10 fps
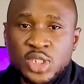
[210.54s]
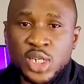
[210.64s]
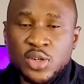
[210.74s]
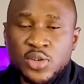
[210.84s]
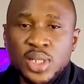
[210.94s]

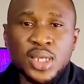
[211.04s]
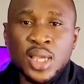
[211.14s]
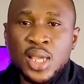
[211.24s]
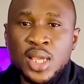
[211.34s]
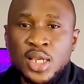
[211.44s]
generally
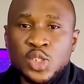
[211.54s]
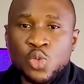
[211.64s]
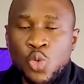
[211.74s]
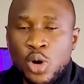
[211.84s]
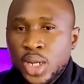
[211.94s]
is
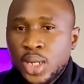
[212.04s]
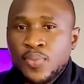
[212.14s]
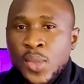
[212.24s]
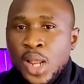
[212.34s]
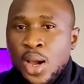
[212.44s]
one,
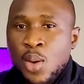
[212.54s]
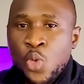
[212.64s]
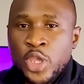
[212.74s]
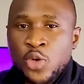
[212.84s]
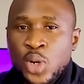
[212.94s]

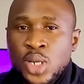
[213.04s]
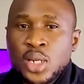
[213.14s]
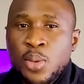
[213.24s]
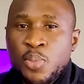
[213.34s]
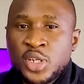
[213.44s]
when you're running
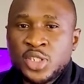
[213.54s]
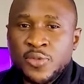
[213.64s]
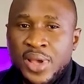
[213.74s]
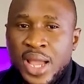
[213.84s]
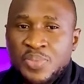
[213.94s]
a bunch
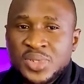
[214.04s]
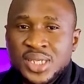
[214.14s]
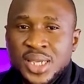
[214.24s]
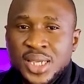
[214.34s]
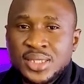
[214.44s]
of apps,
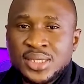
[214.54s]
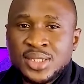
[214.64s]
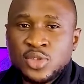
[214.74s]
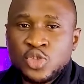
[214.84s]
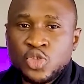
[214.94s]
it
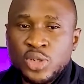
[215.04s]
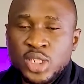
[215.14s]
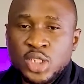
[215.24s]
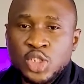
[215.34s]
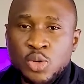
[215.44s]

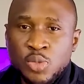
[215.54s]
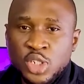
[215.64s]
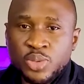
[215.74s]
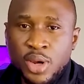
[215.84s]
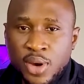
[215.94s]
drains so
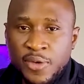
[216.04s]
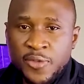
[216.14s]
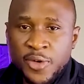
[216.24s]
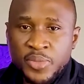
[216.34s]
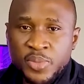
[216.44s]
much power
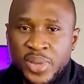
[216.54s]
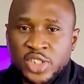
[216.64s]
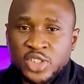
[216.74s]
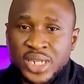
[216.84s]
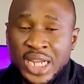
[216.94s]
from the
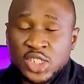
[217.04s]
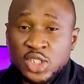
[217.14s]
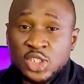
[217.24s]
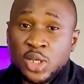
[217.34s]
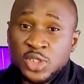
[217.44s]
battery that actually
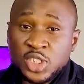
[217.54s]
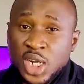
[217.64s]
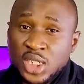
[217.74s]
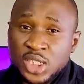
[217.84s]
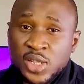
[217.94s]
stops
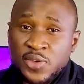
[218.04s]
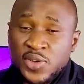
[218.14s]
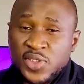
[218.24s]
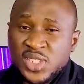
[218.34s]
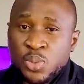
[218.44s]
charging. So even though
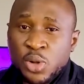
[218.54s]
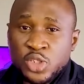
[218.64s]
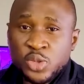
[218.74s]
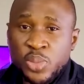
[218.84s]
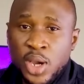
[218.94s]
it's plugged
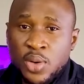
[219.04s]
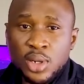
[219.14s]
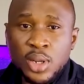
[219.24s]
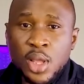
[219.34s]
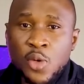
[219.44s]
to power,
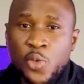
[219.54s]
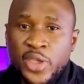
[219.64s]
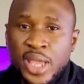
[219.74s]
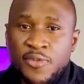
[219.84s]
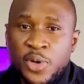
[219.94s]
when
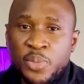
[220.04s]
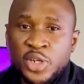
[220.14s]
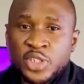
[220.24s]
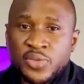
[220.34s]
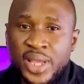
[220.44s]
you have a
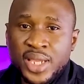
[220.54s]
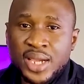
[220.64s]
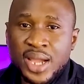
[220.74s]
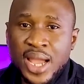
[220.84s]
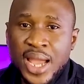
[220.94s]
bunch of like
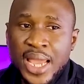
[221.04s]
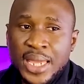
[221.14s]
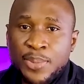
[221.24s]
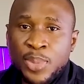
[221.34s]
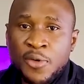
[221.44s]

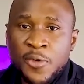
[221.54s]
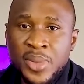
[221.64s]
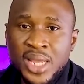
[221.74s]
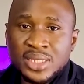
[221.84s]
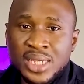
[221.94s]
high
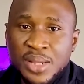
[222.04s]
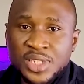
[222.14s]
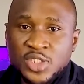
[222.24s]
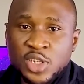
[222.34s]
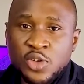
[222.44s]
performance apps
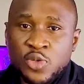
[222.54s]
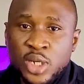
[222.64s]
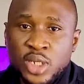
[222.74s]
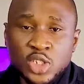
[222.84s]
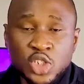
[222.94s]
actually
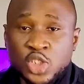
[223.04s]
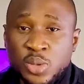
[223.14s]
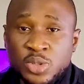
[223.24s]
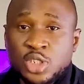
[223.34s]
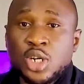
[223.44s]
running, it just
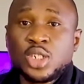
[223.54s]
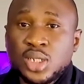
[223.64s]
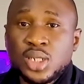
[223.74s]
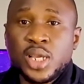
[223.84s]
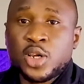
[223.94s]
stops
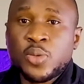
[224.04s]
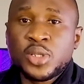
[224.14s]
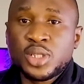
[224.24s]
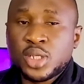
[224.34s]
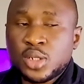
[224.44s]
charging like
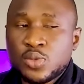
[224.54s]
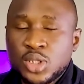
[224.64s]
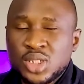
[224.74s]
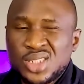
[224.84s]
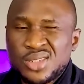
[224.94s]
completely,
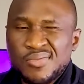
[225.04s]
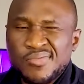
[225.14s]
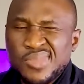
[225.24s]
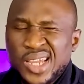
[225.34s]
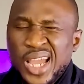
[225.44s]
which
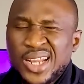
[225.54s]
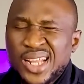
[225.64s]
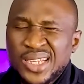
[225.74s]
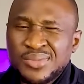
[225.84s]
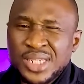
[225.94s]
kind of
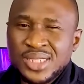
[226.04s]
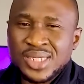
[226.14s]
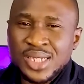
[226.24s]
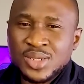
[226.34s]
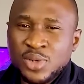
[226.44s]
like makes
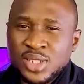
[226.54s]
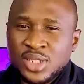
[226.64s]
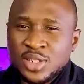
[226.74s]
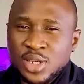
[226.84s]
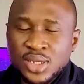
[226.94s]
sense, but it
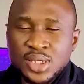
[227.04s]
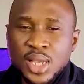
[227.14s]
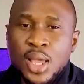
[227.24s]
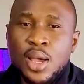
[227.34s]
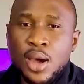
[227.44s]
sucks.
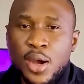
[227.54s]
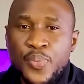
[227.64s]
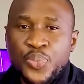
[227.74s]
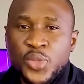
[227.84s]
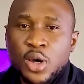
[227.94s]

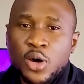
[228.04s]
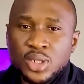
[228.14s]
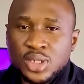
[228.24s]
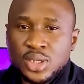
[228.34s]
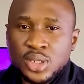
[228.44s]
The
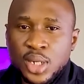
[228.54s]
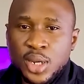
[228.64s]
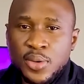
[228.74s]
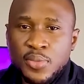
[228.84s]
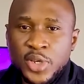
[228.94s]

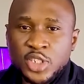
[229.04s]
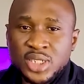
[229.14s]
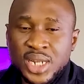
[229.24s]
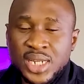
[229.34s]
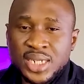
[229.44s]
other major
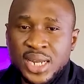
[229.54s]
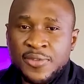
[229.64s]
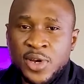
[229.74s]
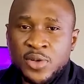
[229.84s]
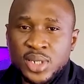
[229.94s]
challenge that I
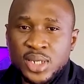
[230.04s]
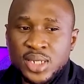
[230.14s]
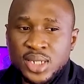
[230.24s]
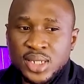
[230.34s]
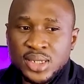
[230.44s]
found with it
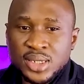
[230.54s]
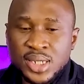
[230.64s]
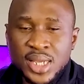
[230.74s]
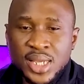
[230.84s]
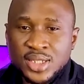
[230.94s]
is
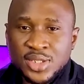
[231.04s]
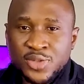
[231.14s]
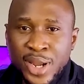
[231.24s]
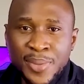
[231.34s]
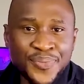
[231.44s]

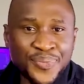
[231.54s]
Instagram.